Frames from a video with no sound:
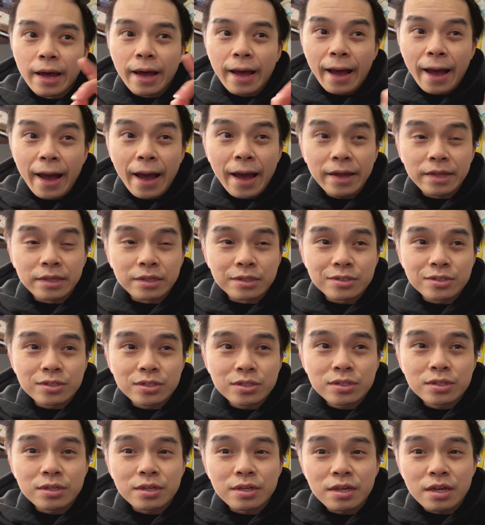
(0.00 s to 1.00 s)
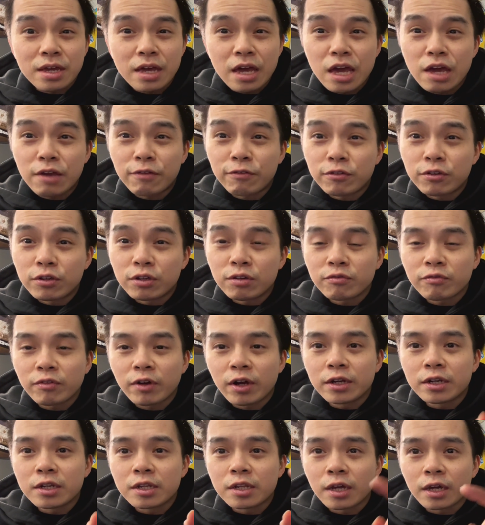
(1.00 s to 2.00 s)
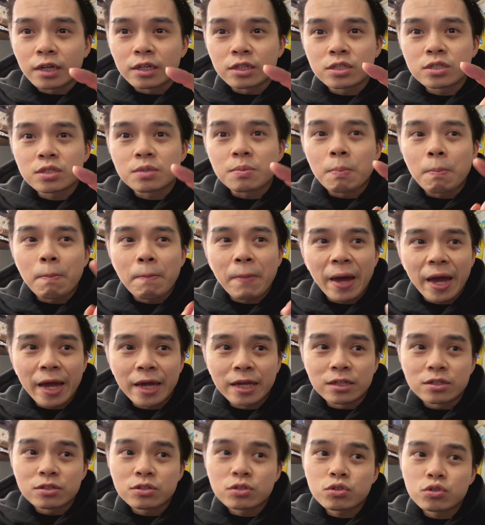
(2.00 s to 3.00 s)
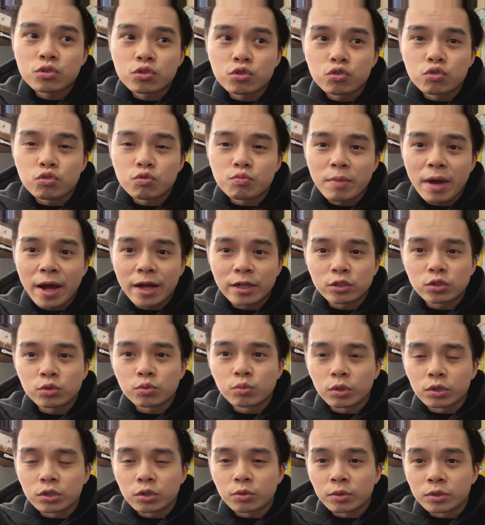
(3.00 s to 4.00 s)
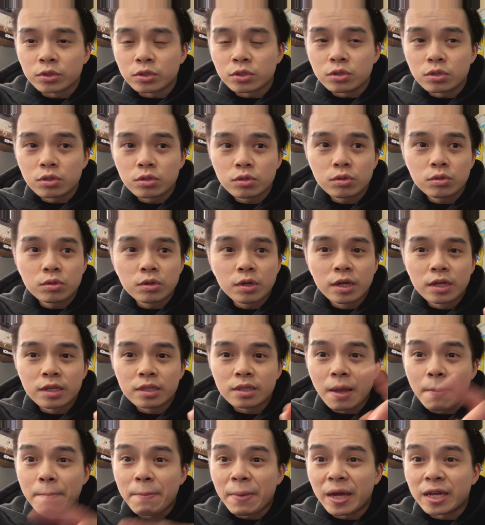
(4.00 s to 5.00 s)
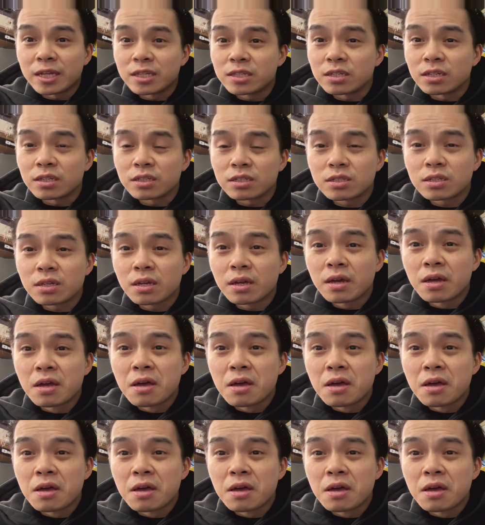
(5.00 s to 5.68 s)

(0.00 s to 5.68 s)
And if you can find a nice paint to match what you want to do, then paint it.